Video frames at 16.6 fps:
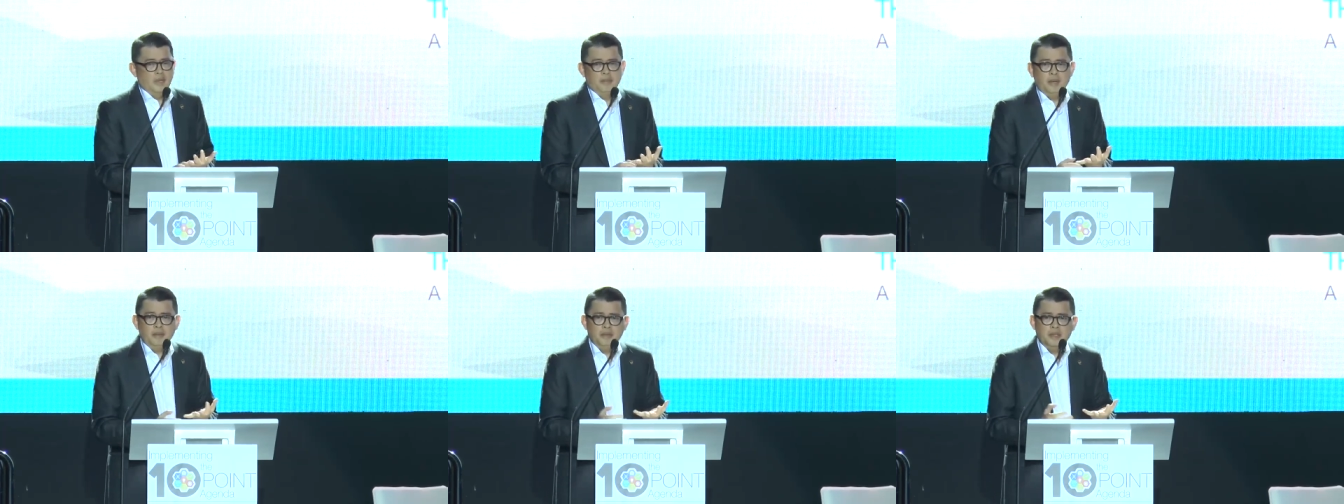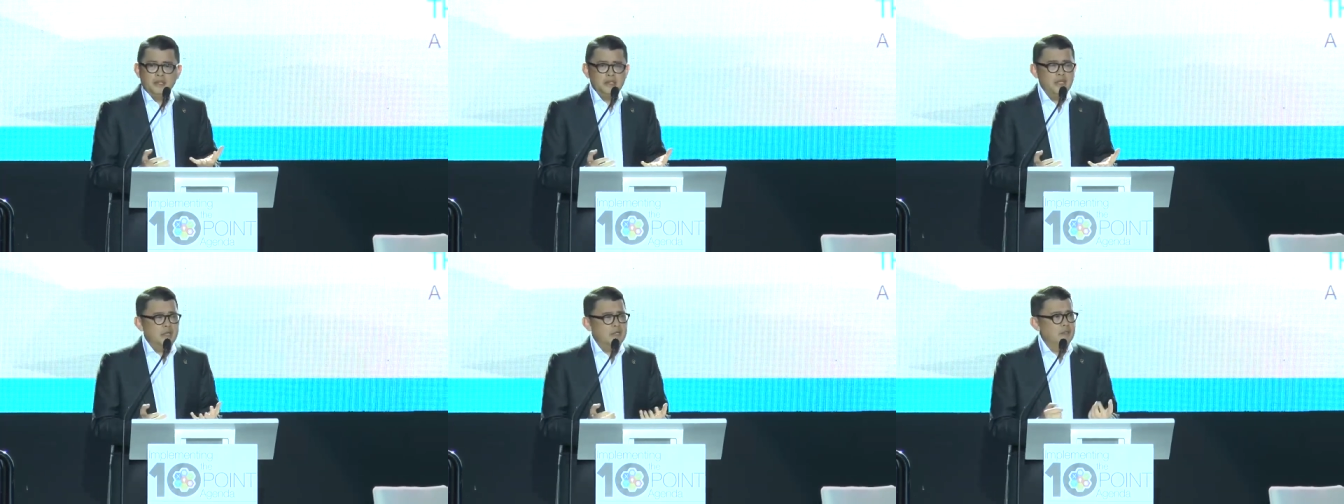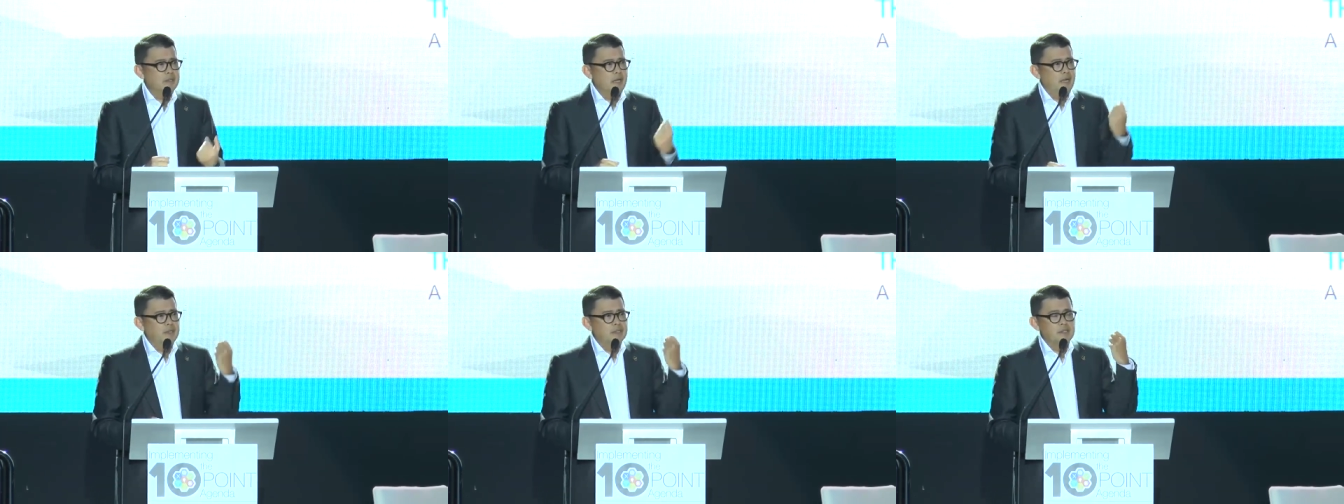And maybe the
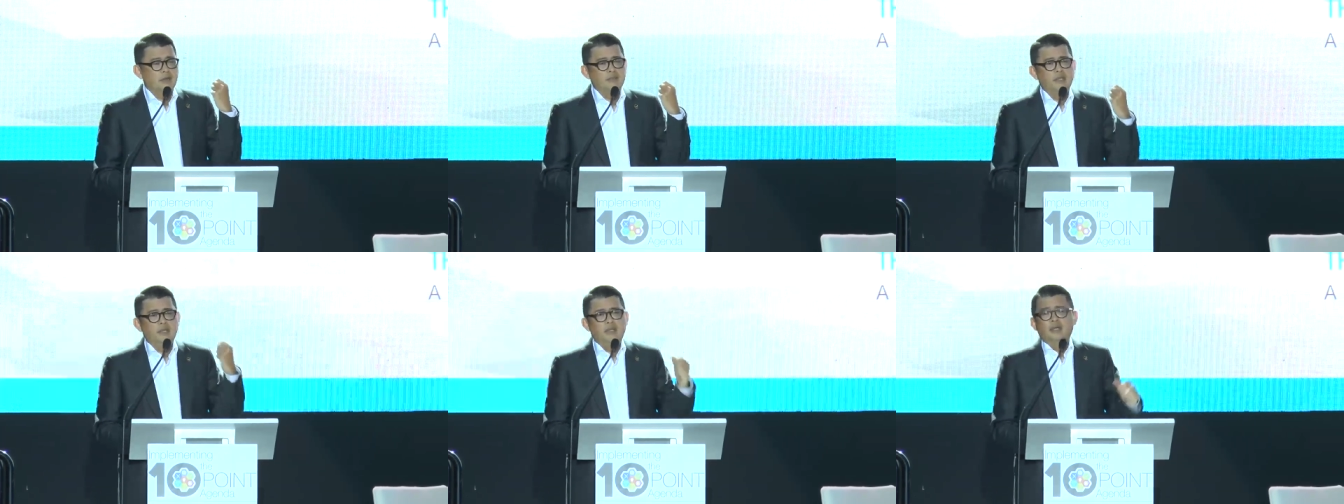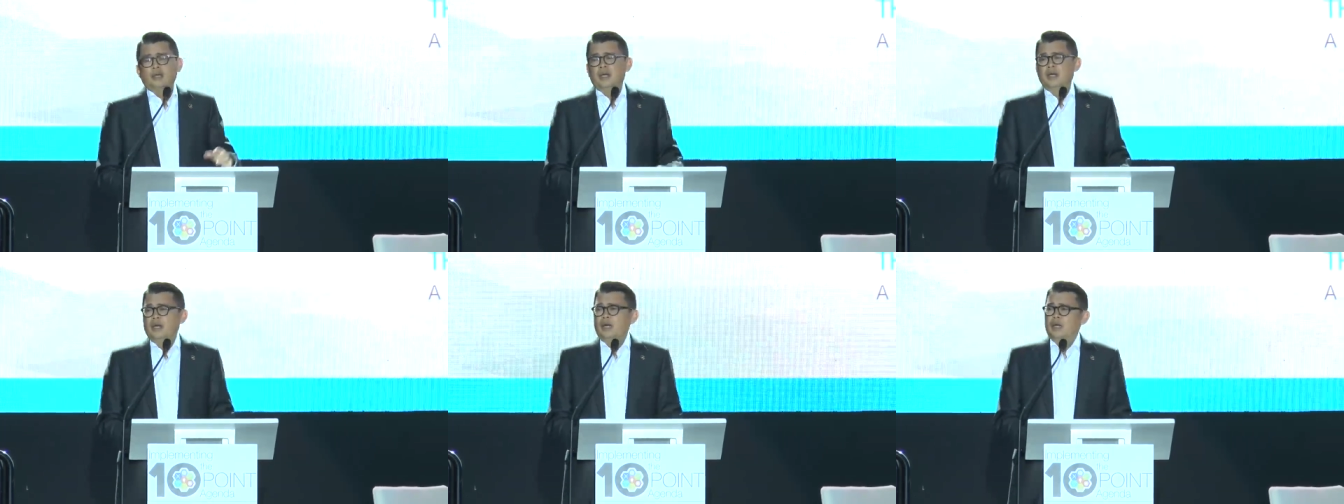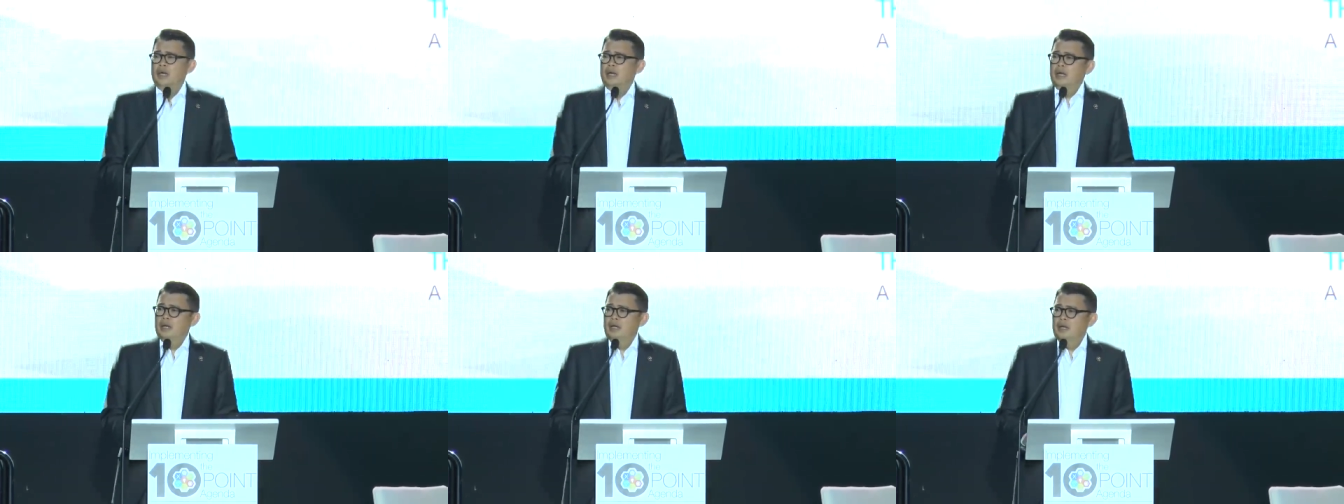secretaries have
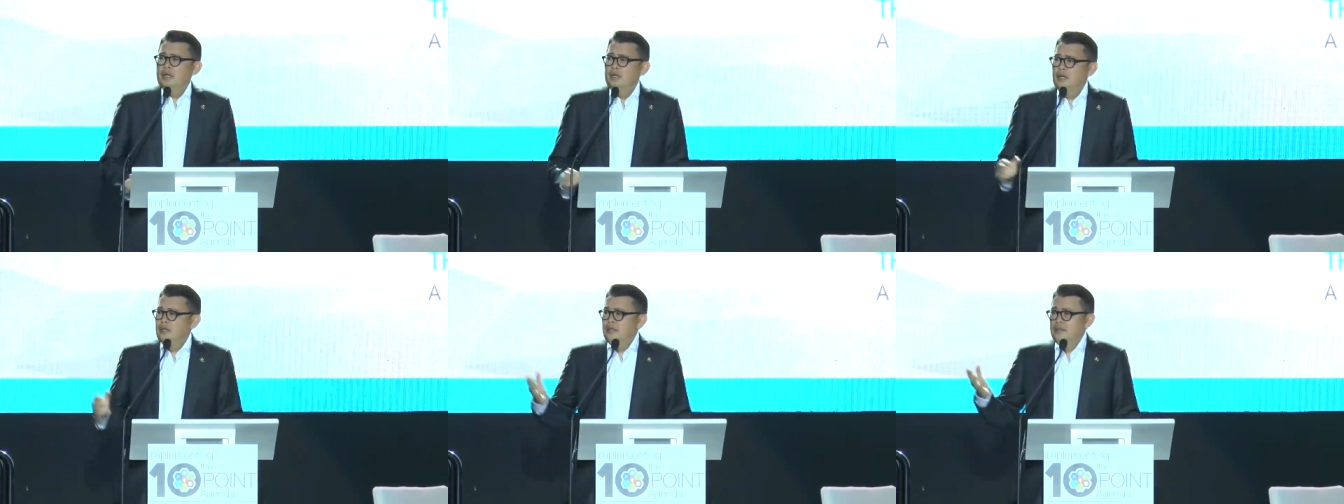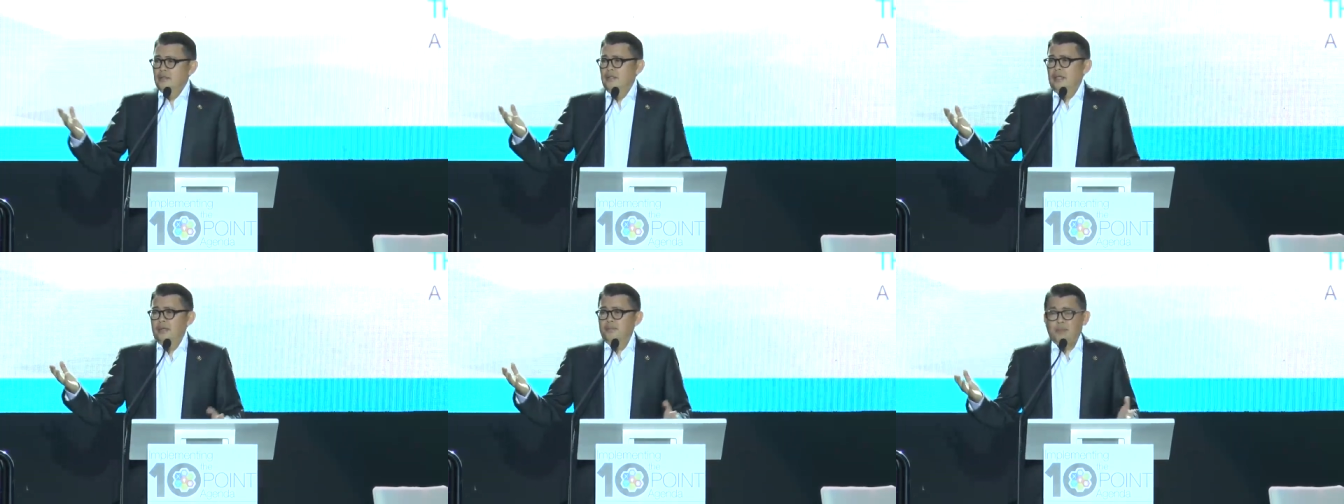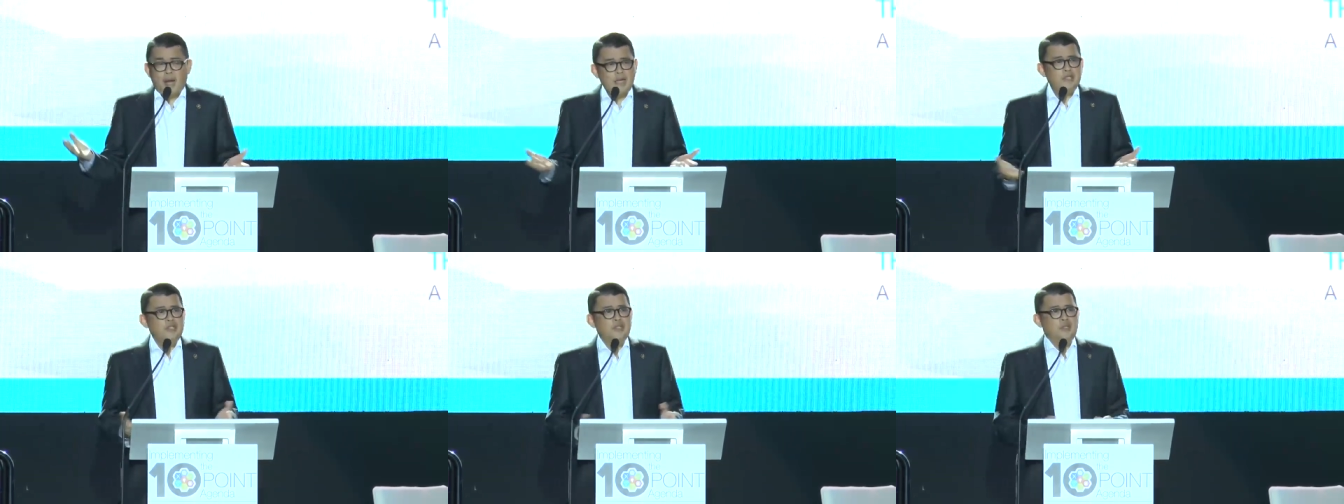the
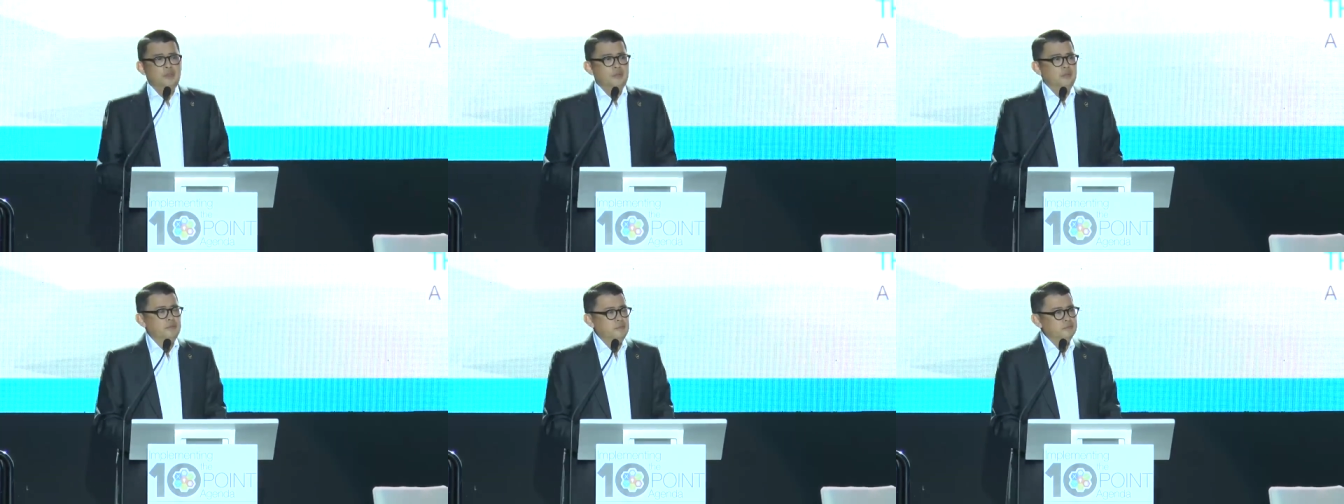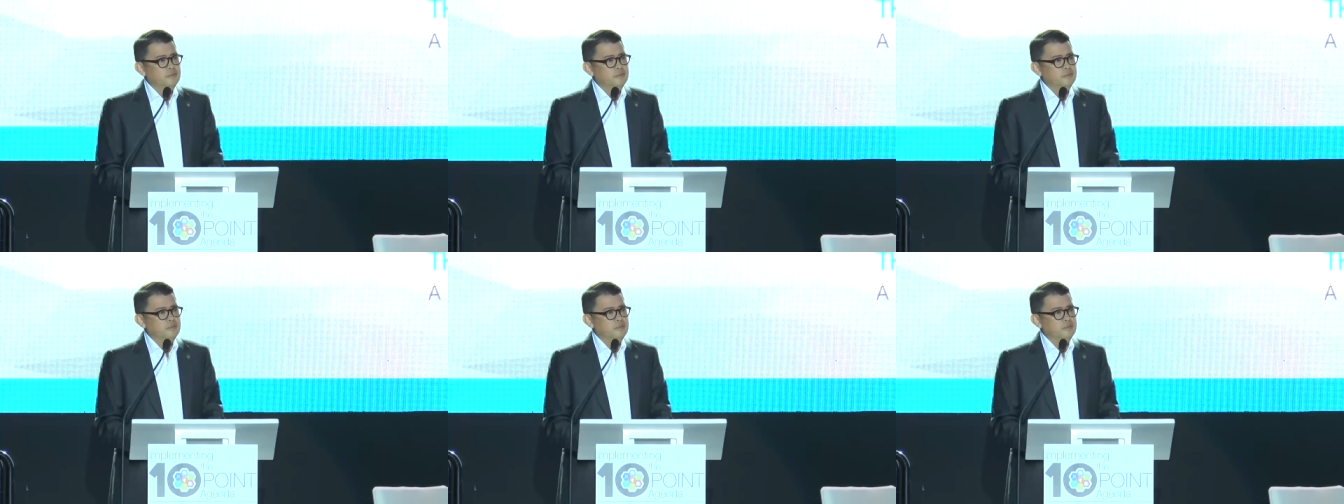passion